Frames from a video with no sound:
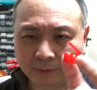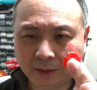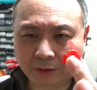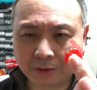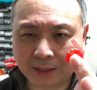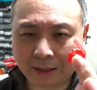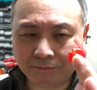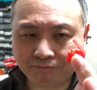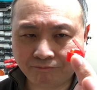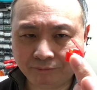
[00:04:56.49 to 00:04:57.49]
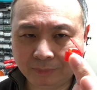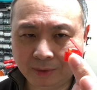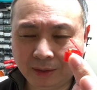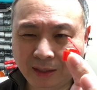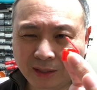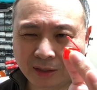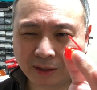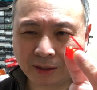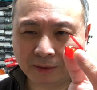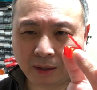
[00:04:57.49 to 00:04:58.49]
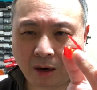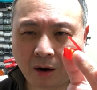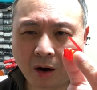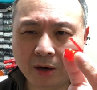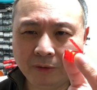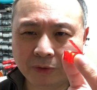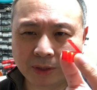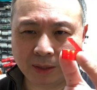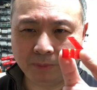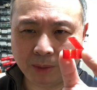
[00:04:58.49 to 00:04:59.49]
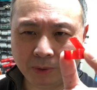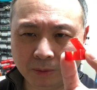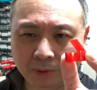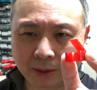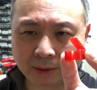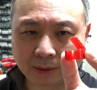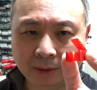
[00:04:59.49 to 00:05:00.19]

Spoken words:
it turns out these are hard for some people to print.